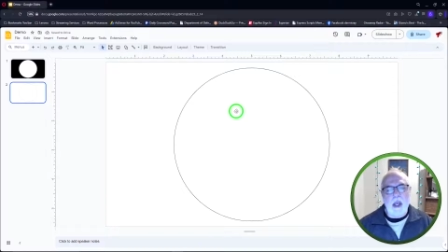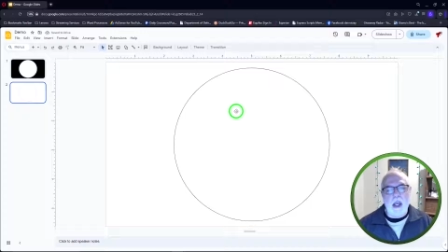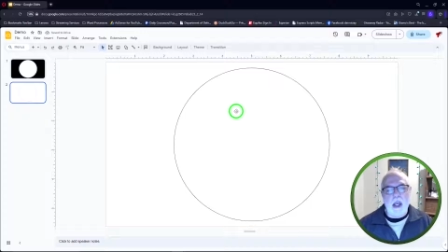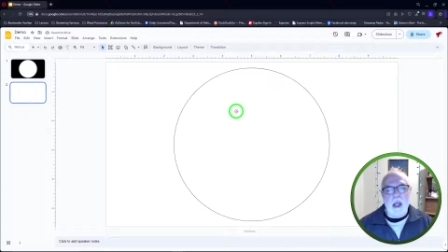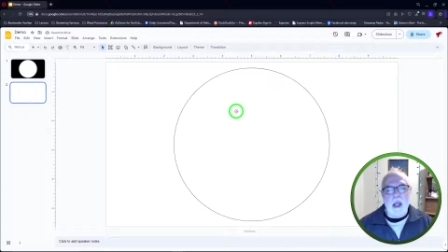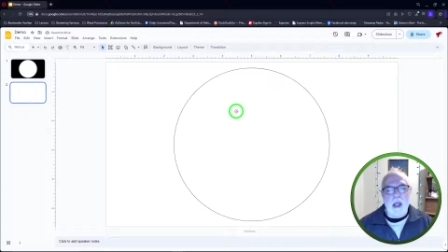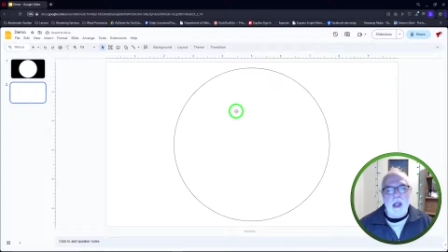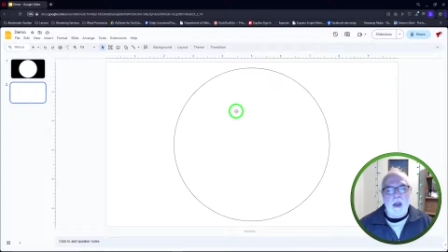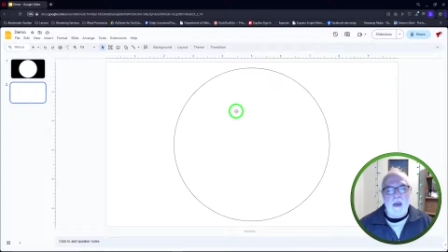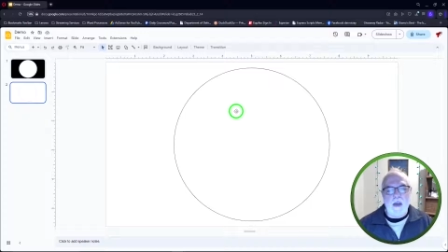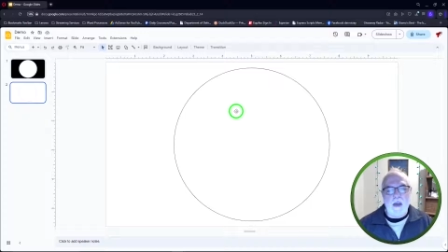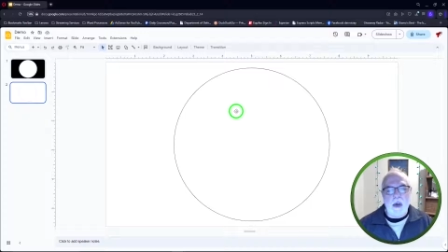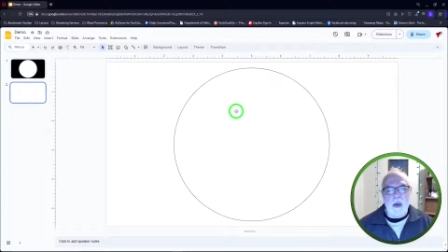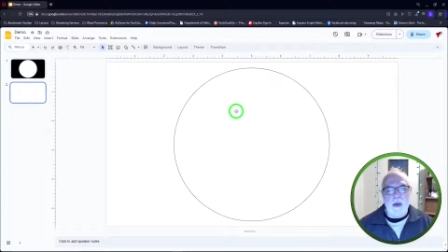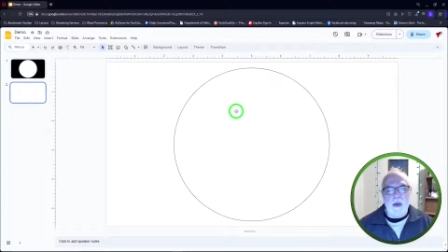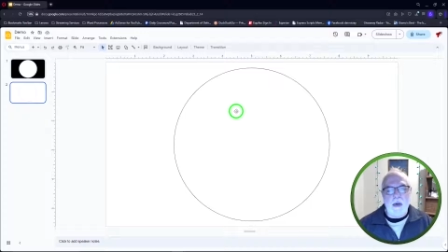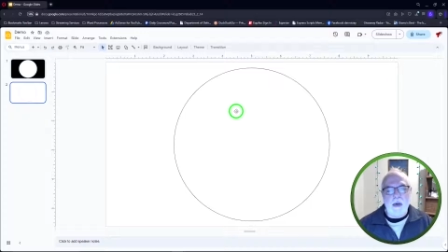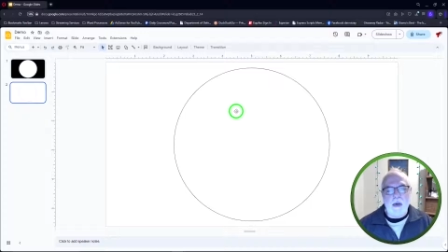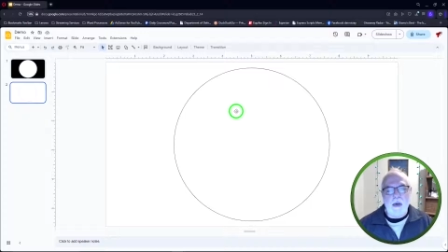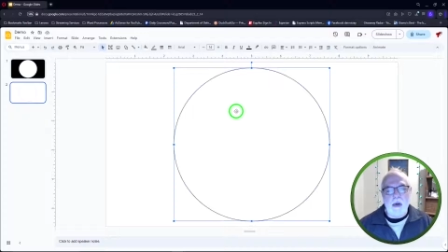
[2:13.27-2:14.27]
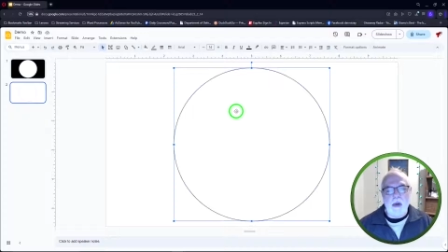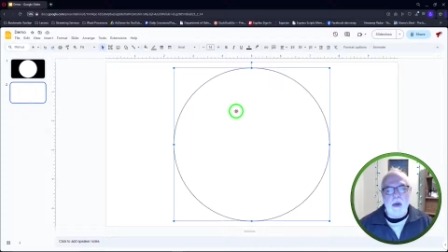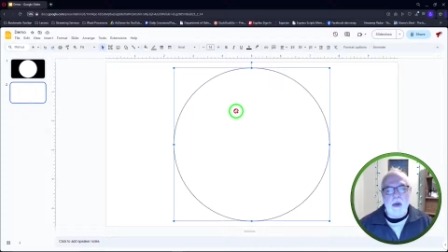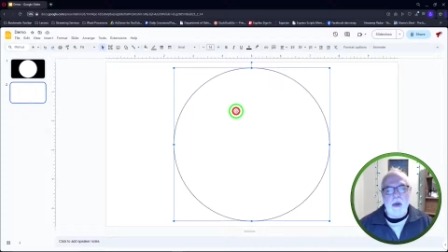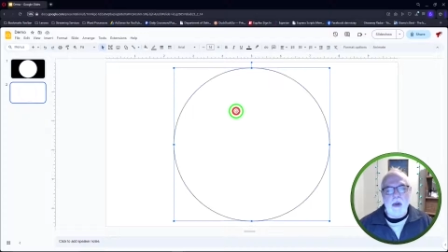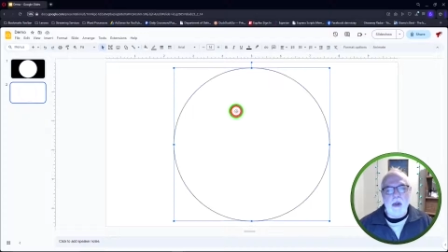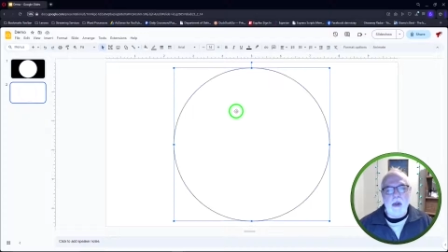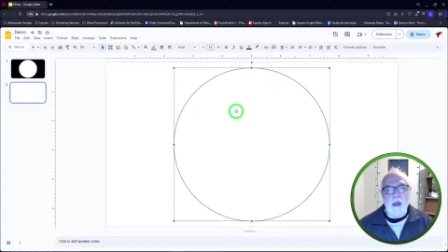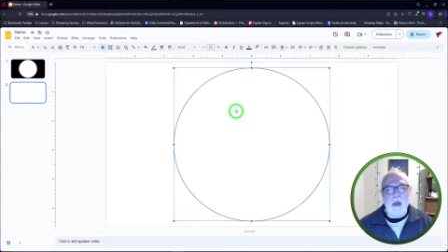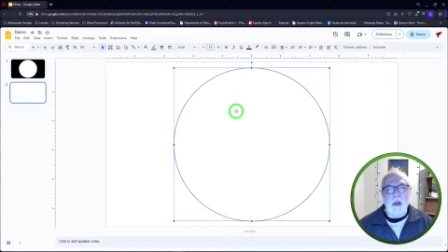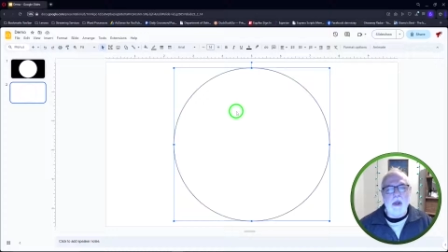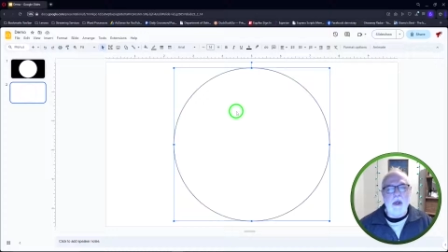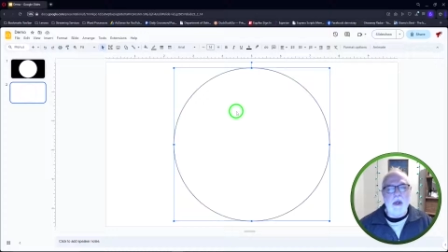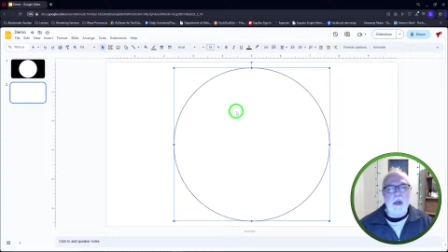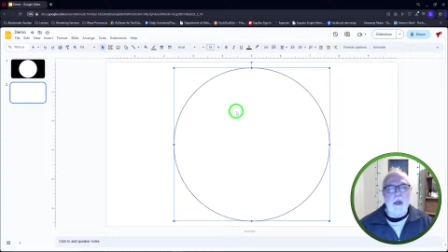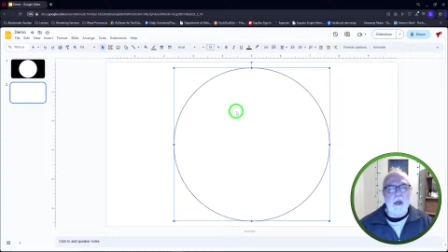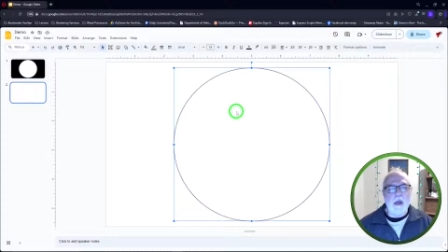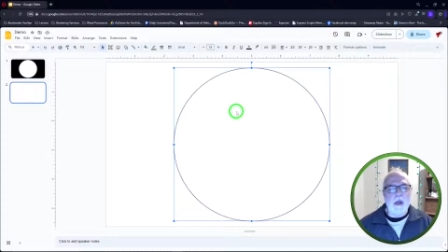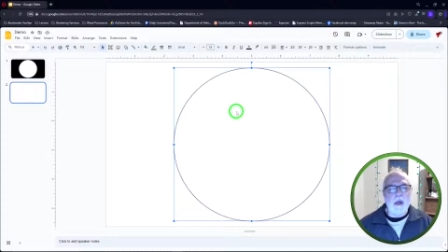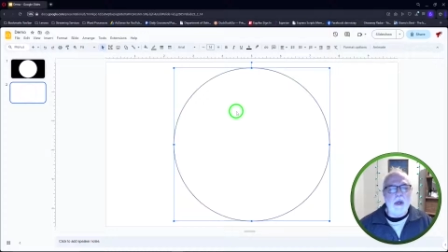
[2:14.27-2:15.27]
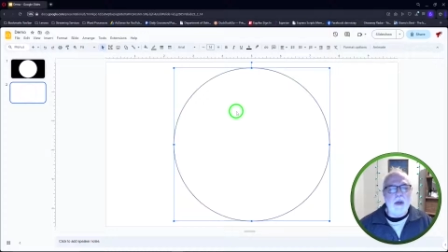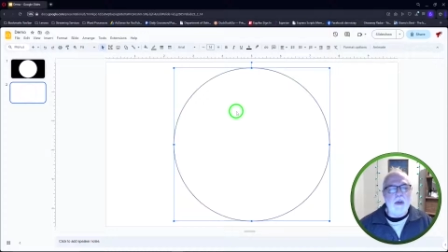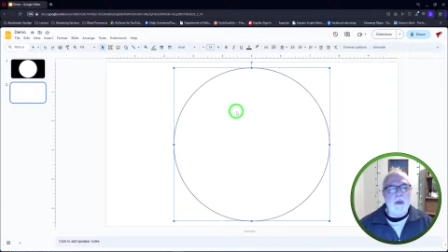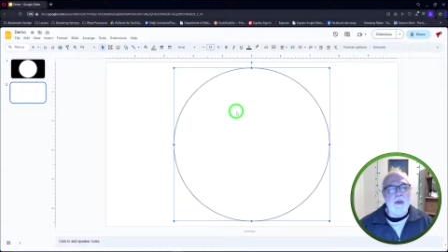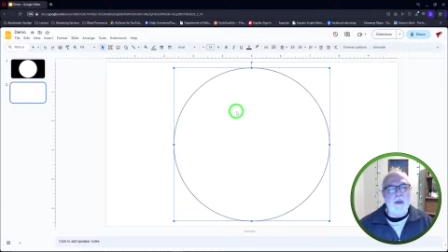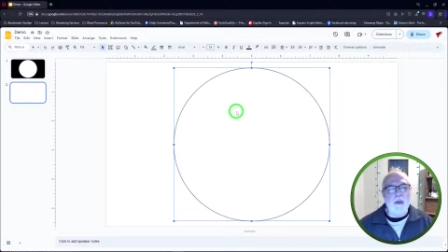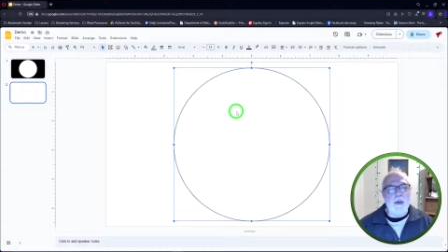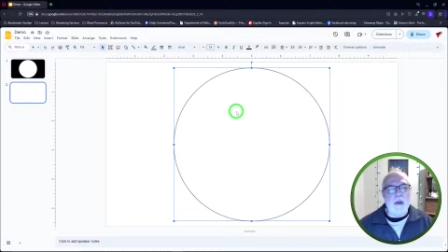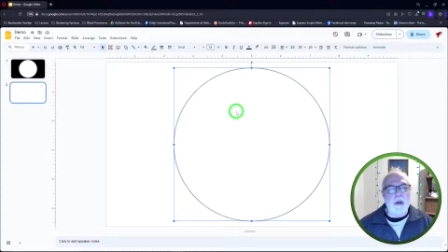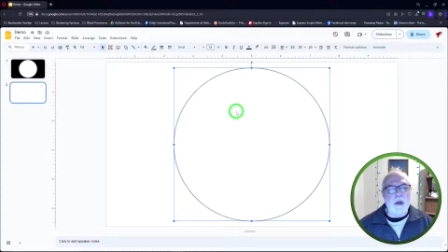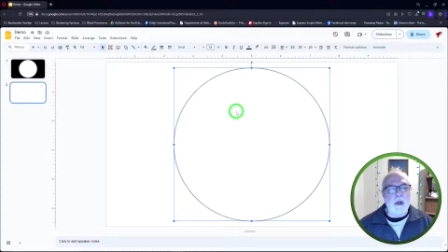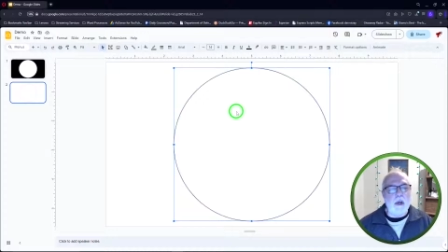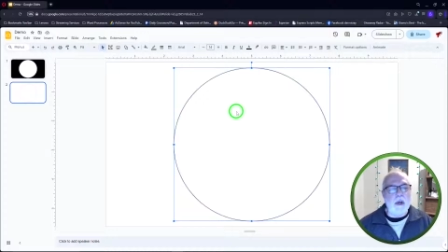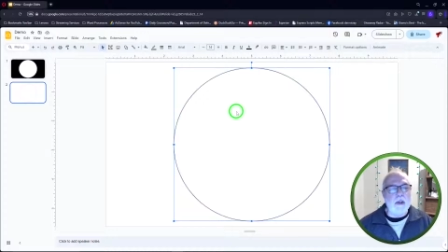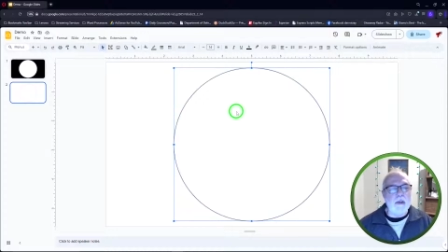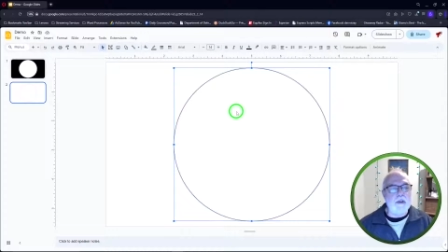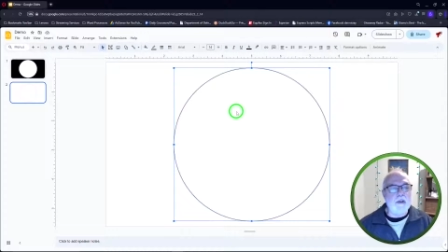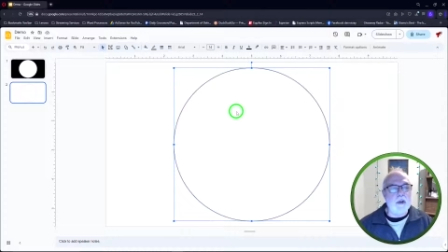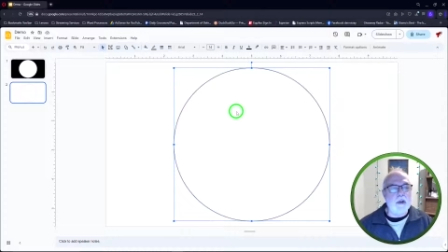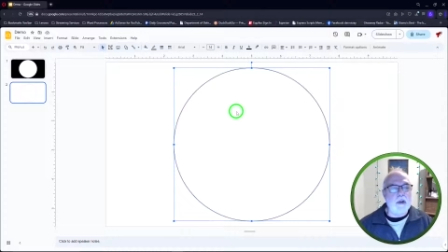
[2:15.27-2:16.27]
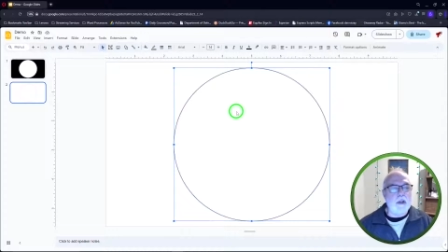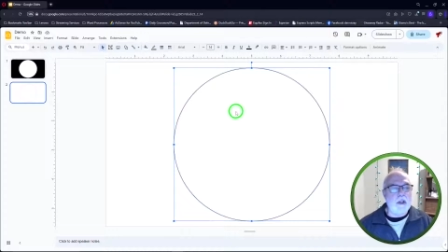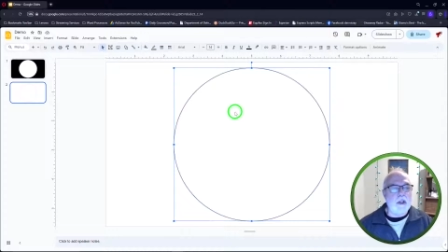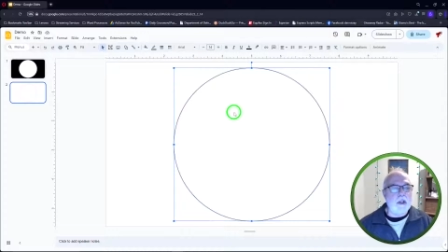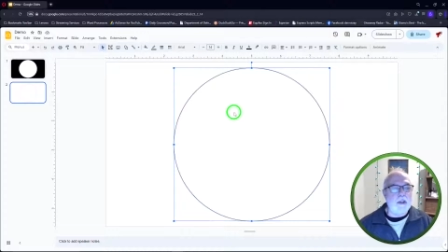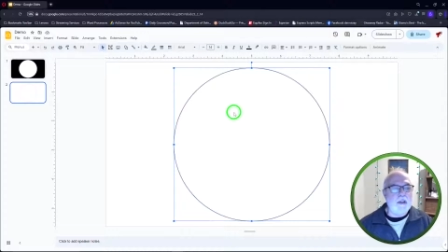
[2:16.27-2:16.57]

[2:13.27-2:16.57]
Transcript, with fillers: And then the circle